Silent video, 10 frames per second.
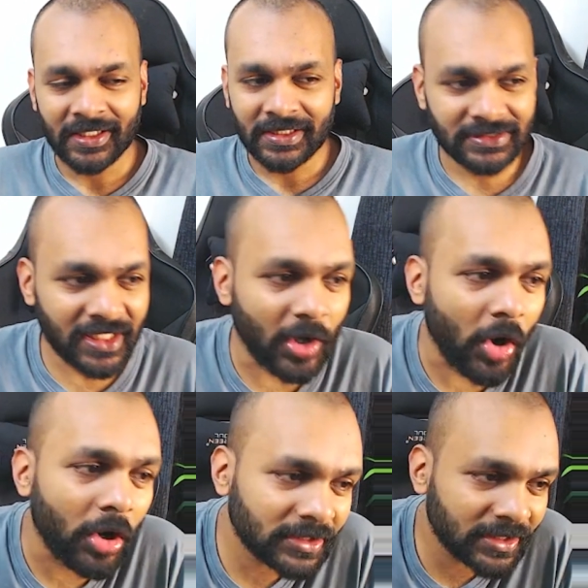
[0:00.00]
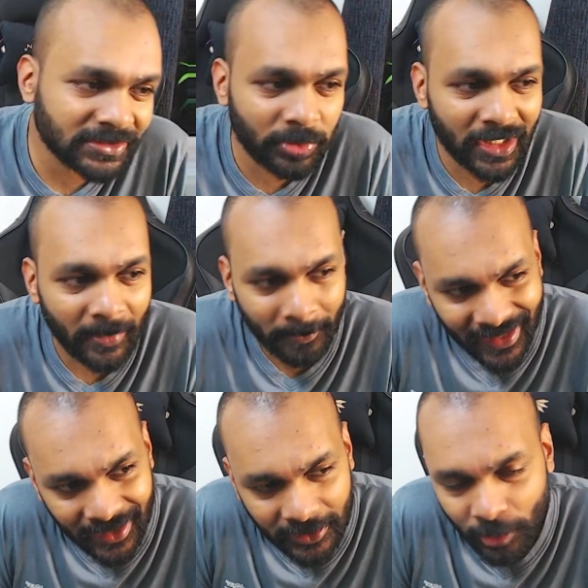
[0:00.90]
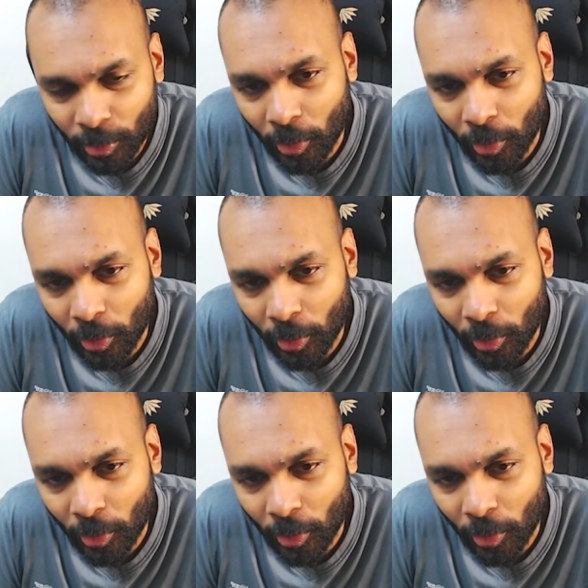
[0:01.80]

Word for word: See, all this will appeal to